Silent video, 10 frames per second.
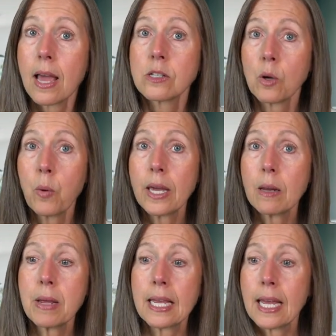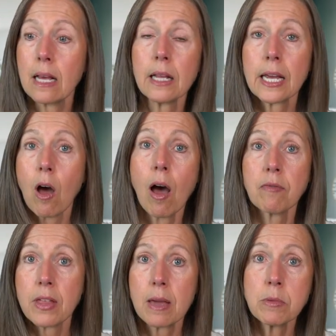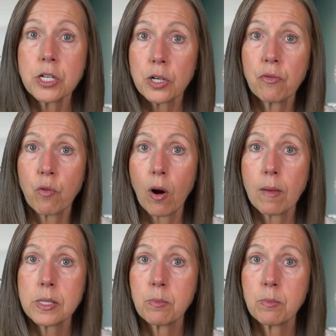So we could be killing off the immature forms,